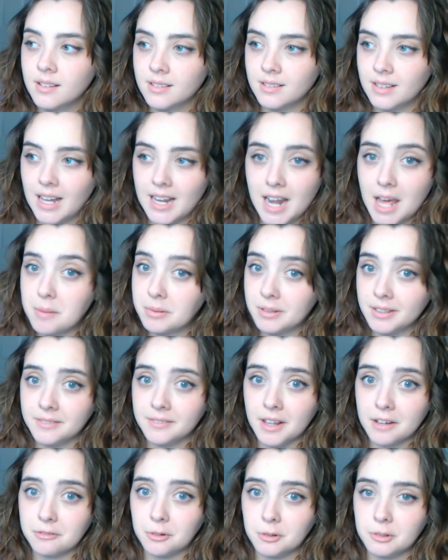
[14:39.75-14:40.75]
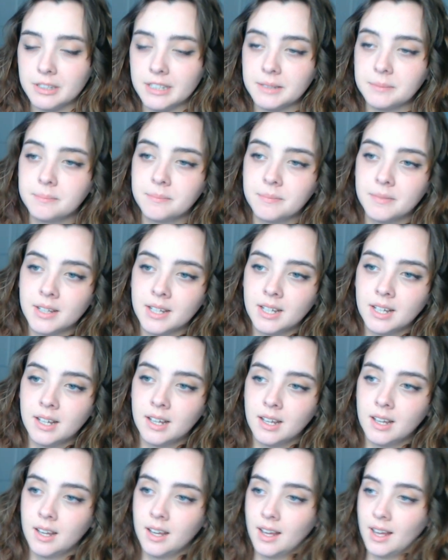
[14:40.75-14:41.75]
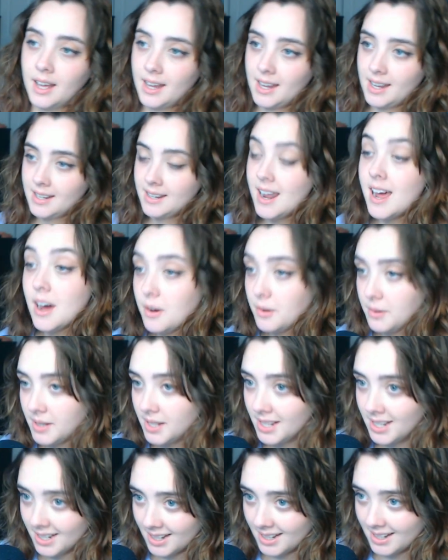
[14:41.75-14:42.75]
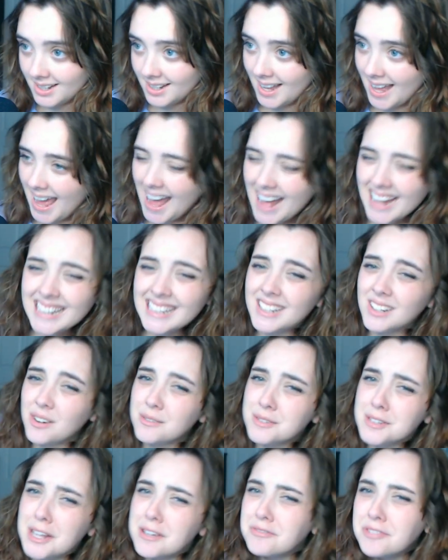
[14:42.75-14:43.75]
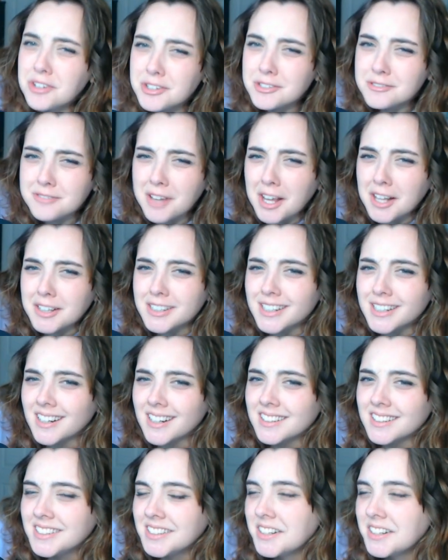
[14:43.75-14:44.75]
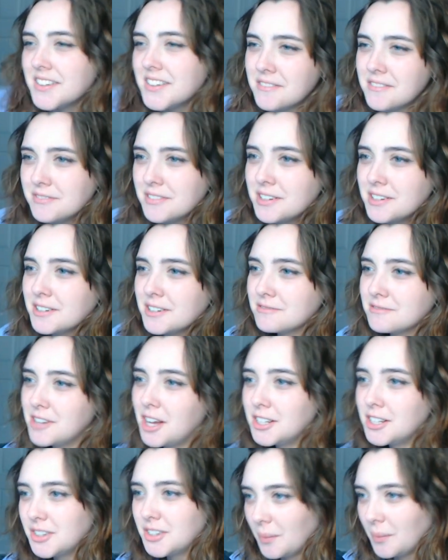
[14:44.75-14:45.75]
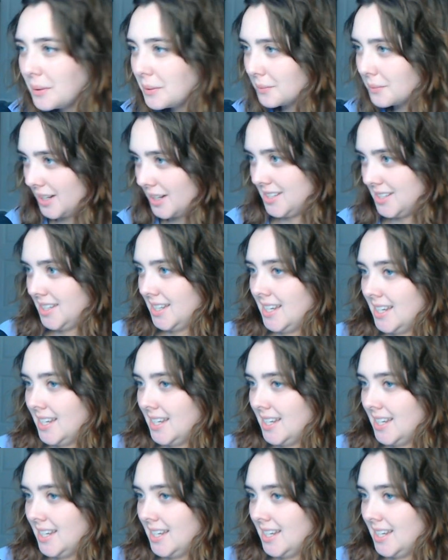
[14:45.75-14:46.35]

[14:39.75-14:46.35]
And I believe that fully. And now, how to get over that fear of failure? You know, that fear of not doing well.